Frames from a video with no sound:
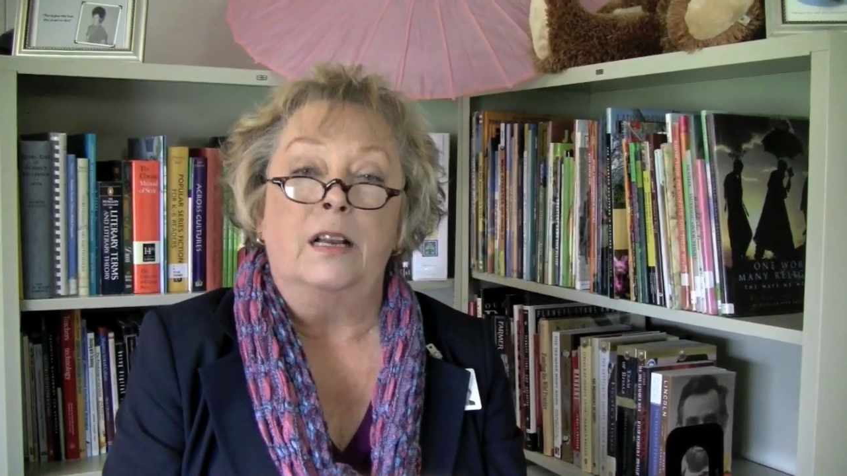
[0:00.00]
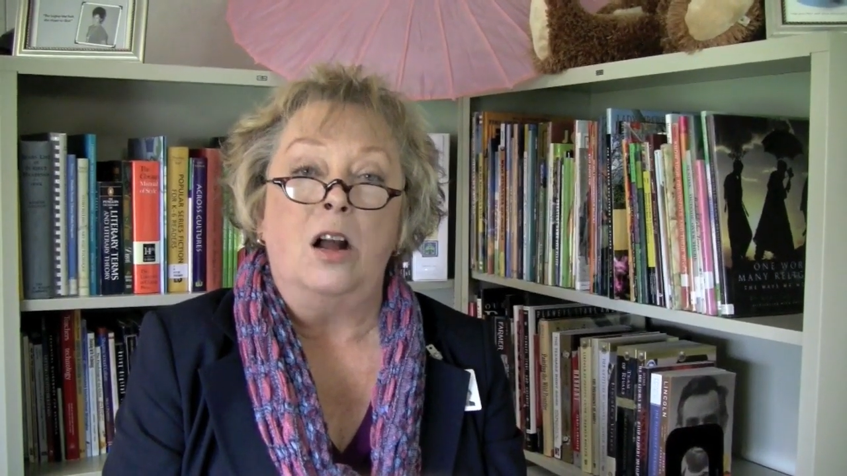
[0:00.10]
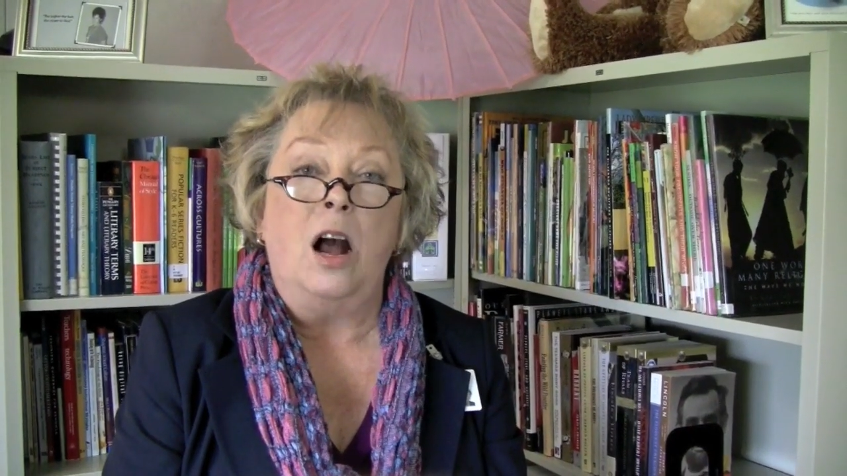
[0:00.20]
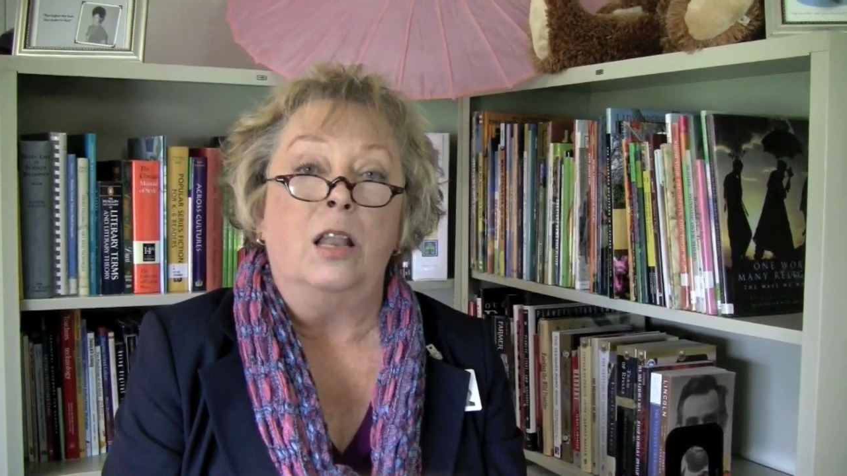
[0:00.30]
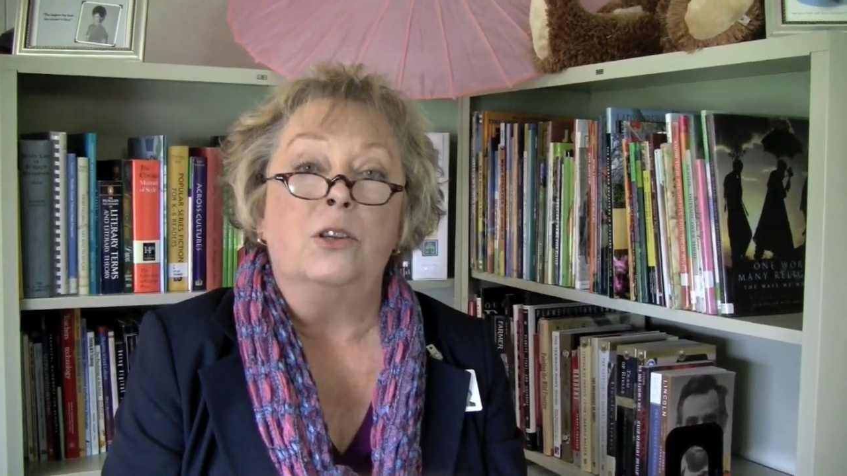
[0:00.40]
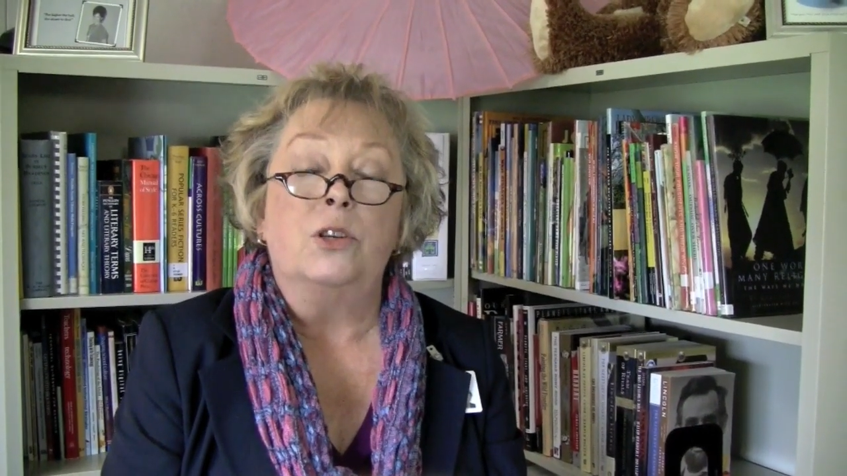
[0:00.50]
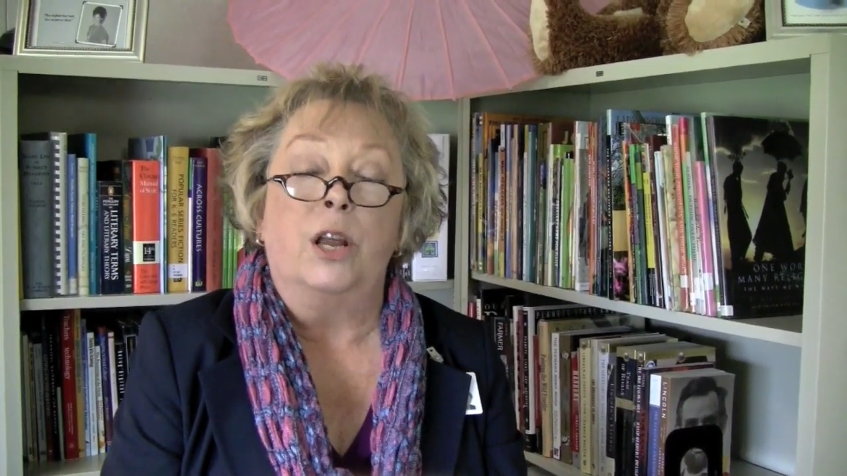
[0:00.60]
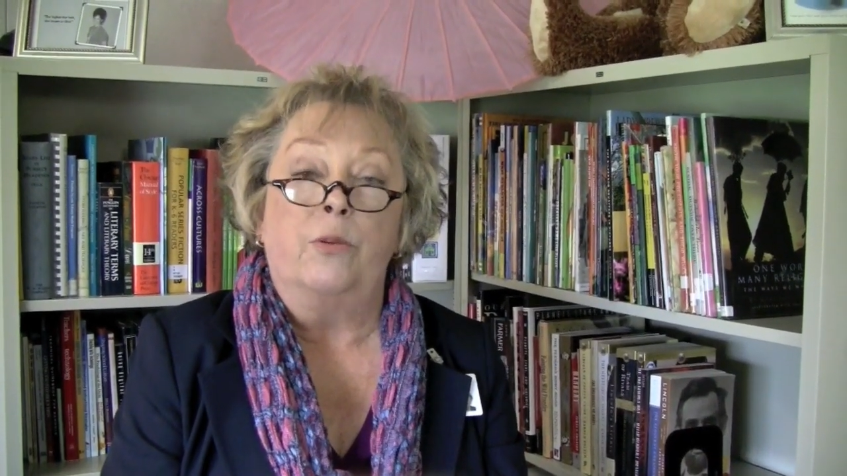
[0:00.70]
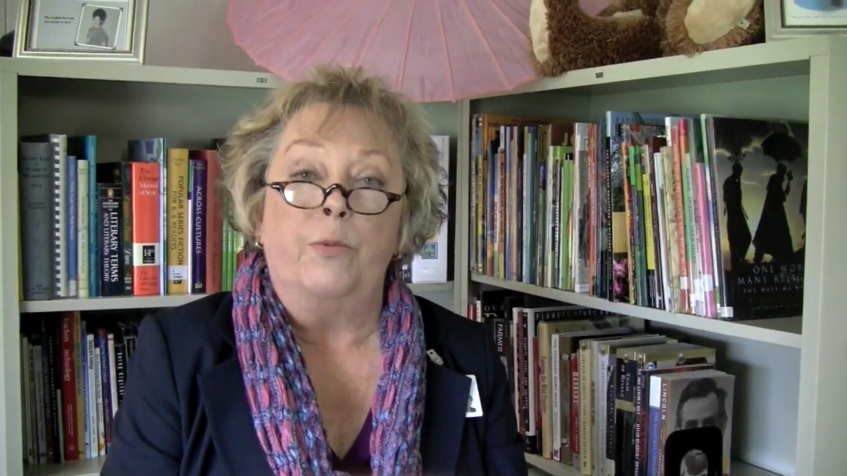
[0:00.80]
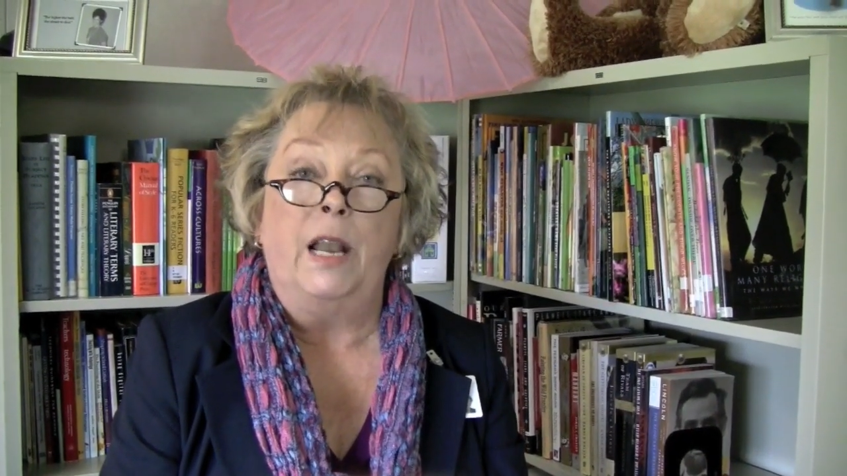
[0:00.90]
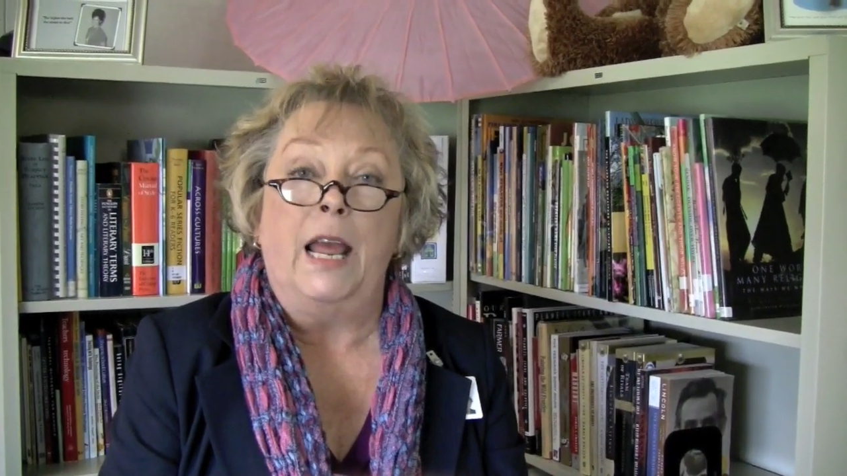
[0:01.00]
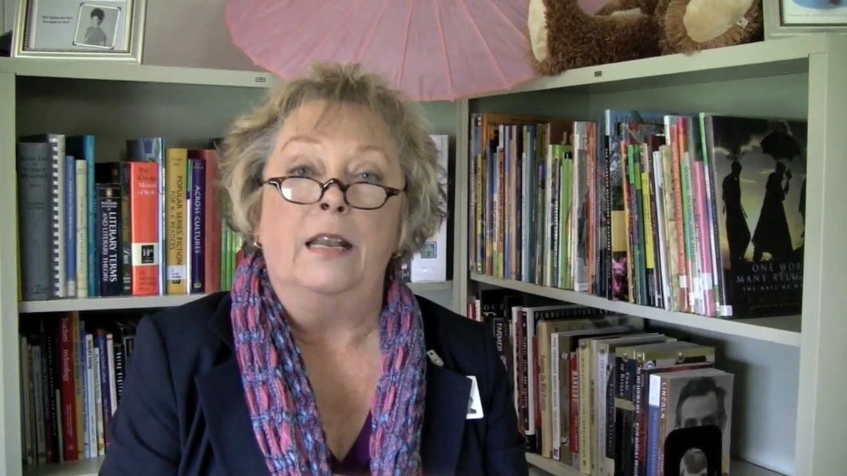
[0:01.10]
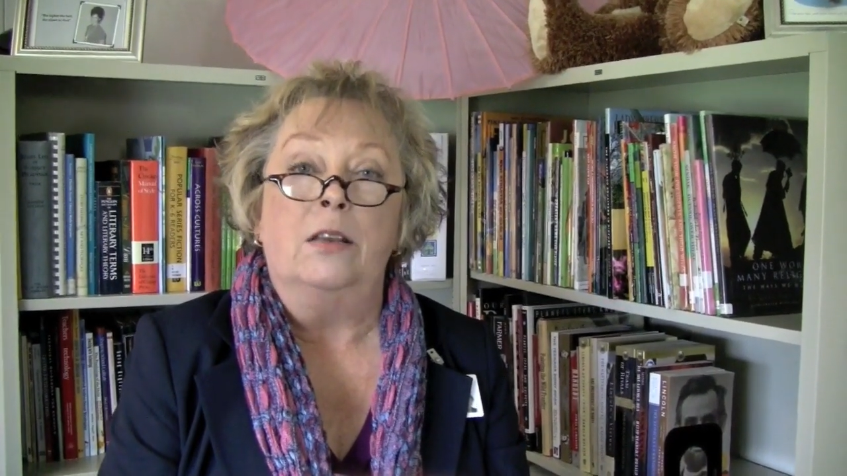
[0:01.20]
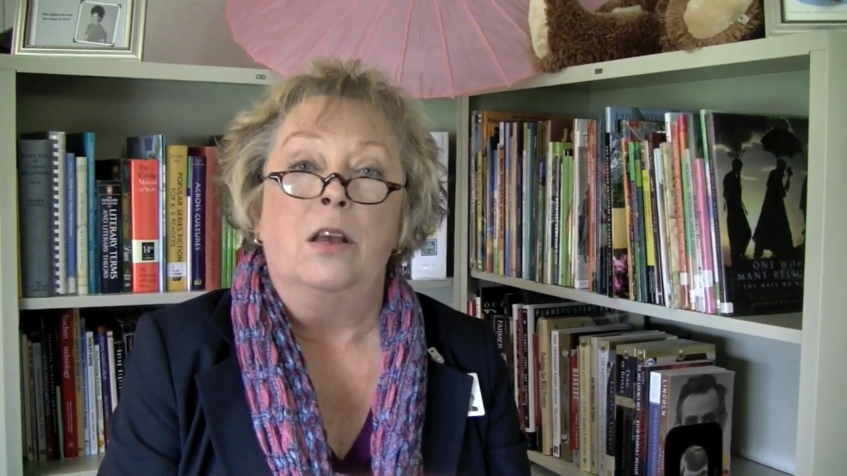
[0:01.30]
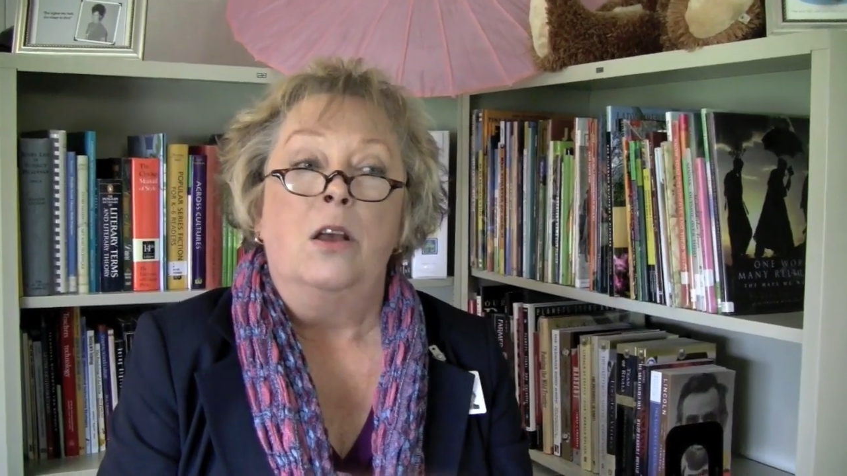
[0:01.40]
and college can
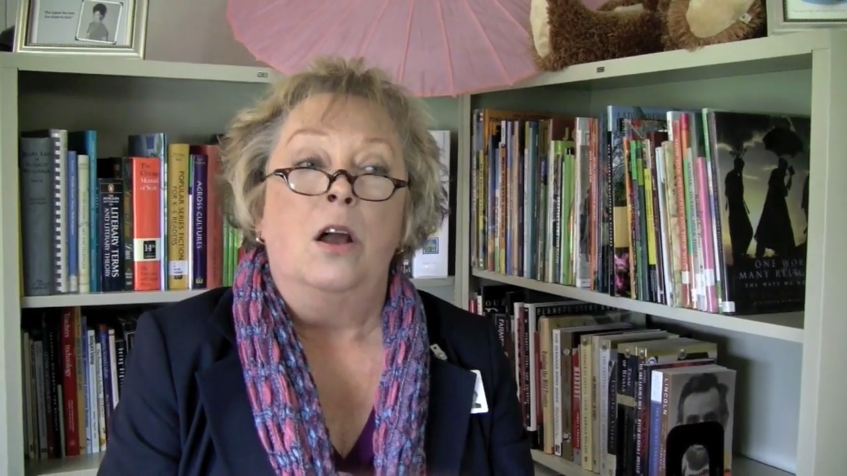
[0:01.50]
relate